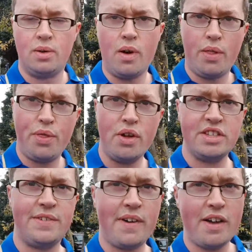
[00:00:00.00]
Well,
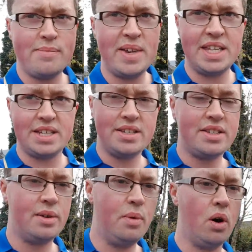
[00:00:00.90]
35 minutes
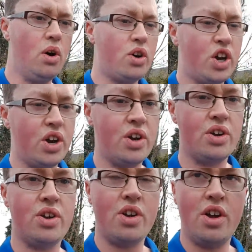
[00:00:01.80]
into the walk,
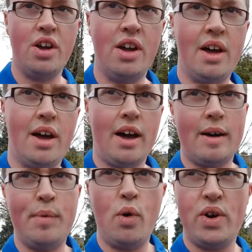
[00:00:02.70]

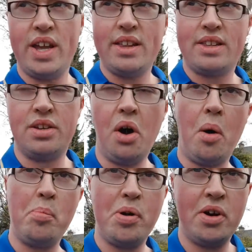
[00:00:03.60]
I'm already at the
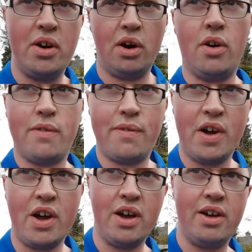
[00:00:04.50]
top of
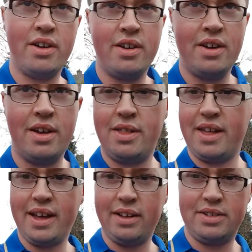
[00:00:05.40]
the
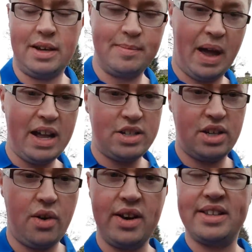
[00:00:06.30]
hill, so I'm
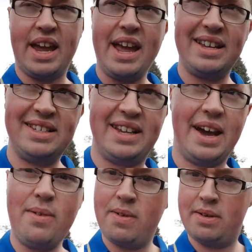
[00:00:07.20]
actually going into Exley
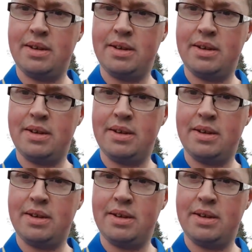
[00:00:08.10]
now.